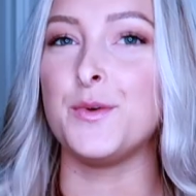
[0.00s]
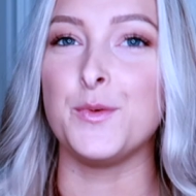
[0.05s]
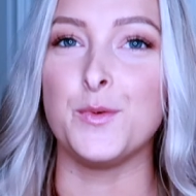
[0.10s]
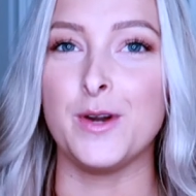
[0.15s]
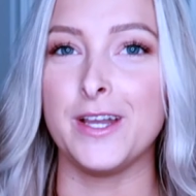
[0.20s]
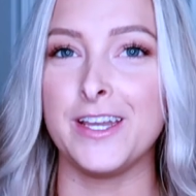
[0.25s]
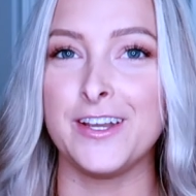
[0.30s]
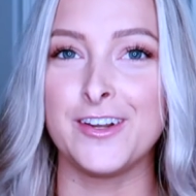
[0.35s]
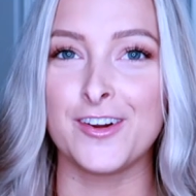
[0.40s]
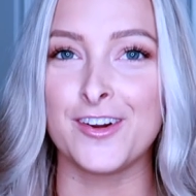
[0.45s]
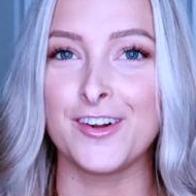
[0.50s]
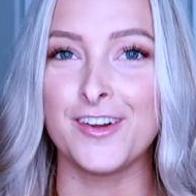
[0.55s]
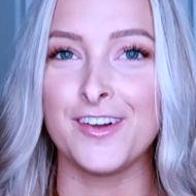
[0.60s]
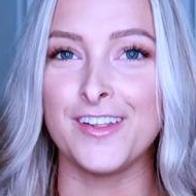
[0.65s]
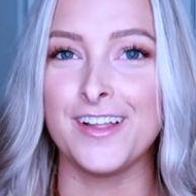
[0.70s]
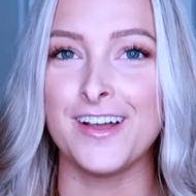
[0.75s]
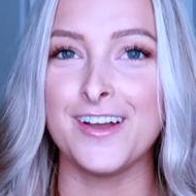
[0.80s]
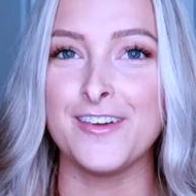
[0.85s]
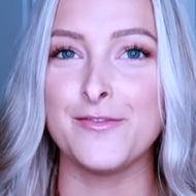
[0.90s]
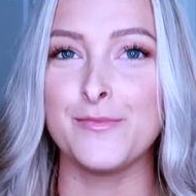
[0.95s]
white
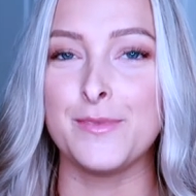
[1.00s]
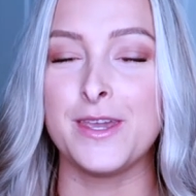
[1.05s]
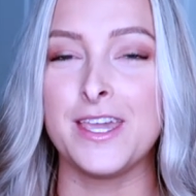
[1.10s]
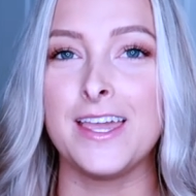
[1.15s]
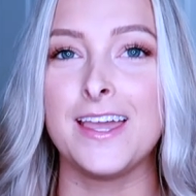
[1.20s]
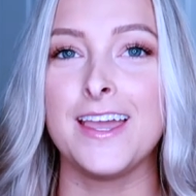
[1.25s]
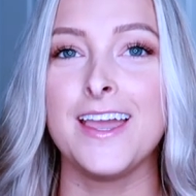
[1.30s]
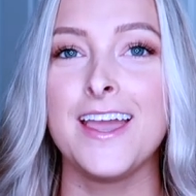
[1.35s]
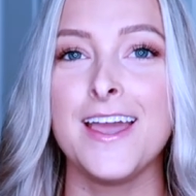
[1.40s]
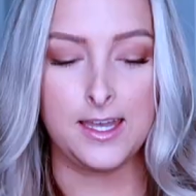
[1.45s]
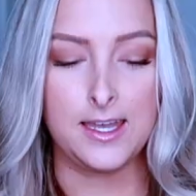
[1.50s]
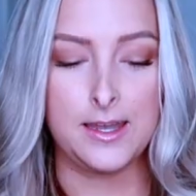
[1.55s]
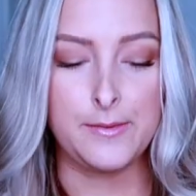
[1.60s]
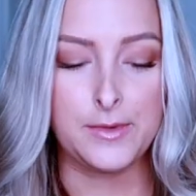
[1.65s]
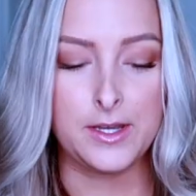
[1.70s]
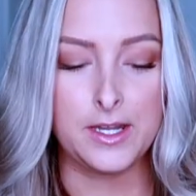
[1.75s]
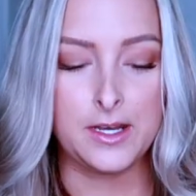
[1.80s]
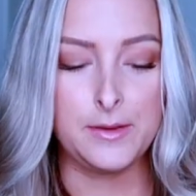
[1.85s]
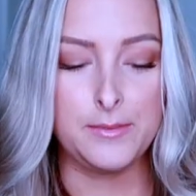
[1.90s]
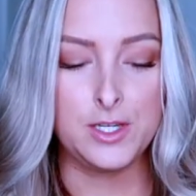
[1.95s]
girl of me.
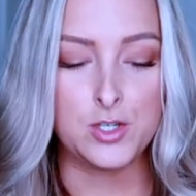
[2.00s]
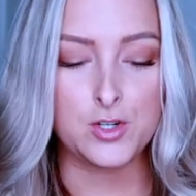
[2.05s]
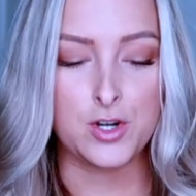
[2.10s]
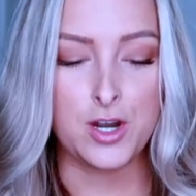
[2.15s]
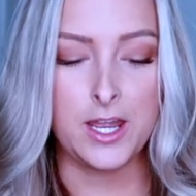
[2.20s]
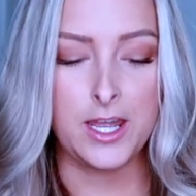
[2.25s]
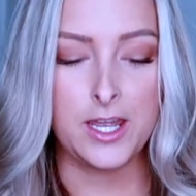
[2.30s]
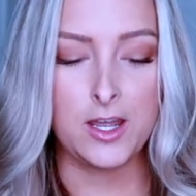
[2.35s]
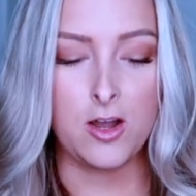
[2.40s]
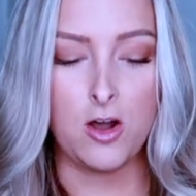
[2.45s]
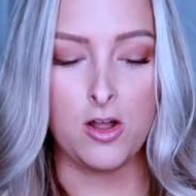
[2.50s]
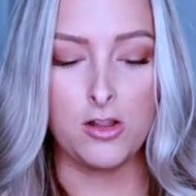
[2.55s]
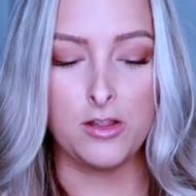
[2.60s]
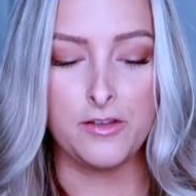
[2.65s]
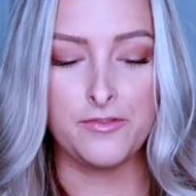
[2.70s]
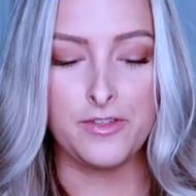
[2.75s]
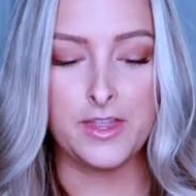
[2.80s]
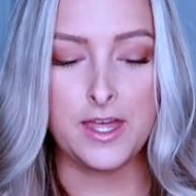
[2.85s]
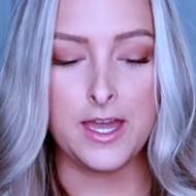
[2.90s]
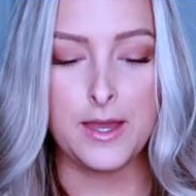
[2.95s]
I'm gonna be trying all
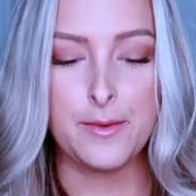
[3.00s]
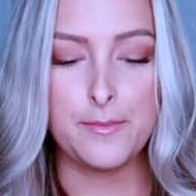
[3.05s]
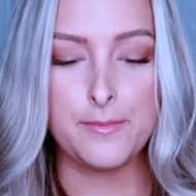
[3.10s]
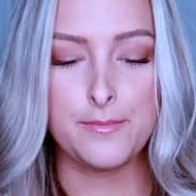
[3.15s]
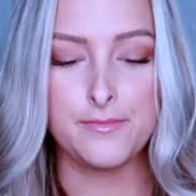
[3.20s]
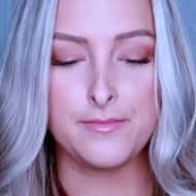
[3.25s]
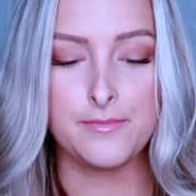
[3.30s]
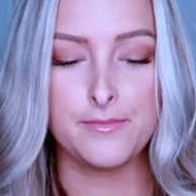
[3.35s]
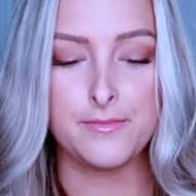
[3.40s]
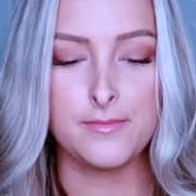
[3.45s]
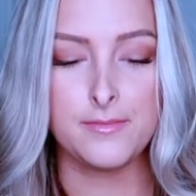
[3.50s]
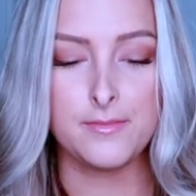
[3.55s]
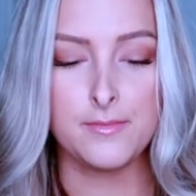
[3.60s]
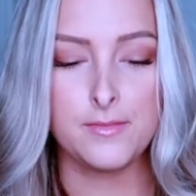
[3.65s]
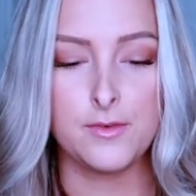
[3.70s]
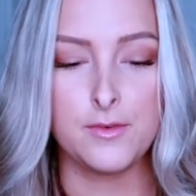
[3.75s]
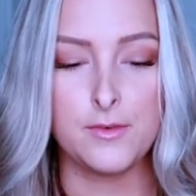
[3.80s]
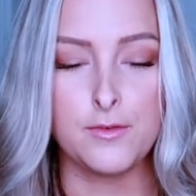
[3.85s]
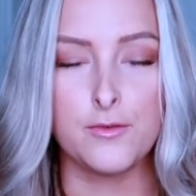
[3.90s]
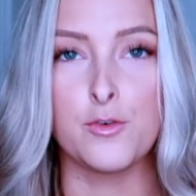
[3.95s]
of them
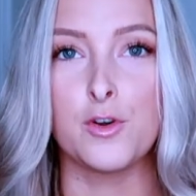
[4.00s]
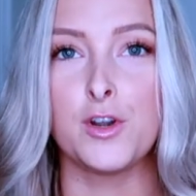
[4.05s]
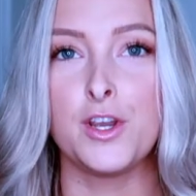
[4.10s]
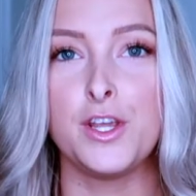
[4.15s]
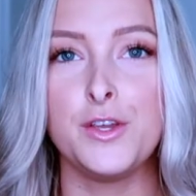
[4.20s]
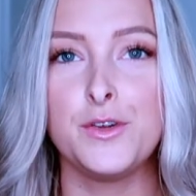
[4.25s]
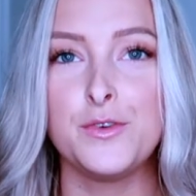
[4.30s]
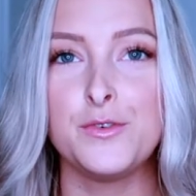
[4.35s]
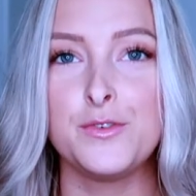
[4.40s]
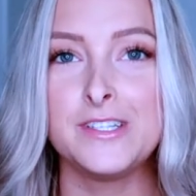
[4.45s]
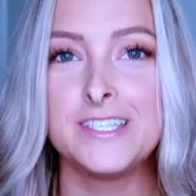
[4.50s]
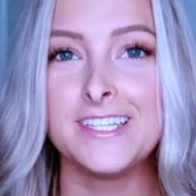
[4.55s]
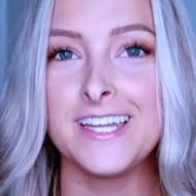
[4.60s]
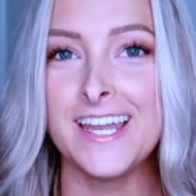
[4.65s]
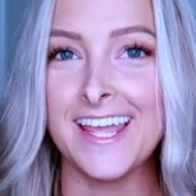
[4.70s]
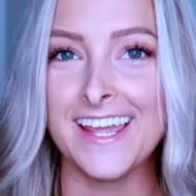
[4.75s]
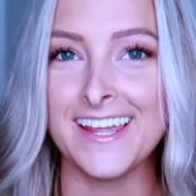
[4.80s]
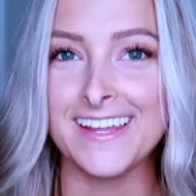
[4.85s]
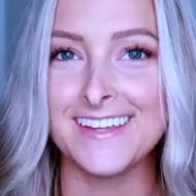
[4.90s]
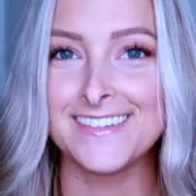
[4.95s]
for you
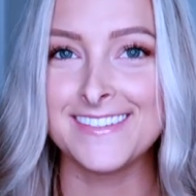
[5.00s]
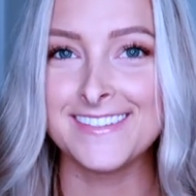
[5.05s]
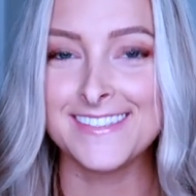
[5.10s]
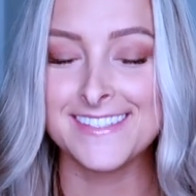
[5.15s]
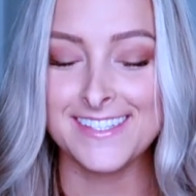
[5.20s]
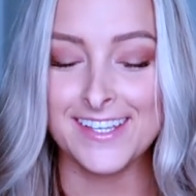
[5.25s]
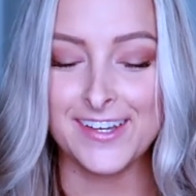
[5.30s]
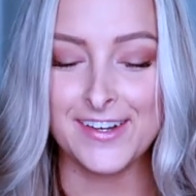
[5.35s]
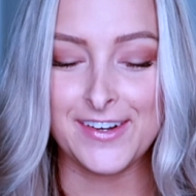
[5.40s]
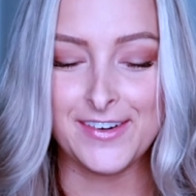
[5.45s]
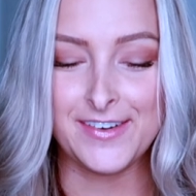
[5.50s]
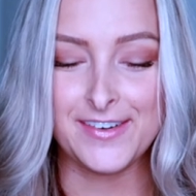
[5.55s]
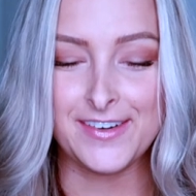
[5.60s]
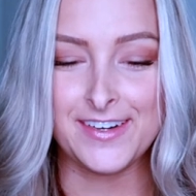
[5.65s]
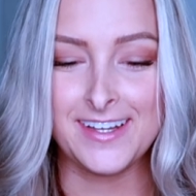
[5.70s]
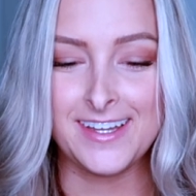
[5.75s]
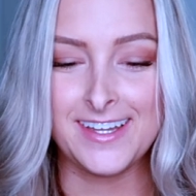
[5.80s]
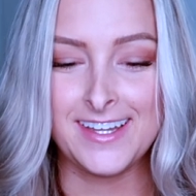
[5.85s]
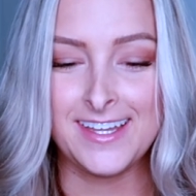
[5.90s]
today. So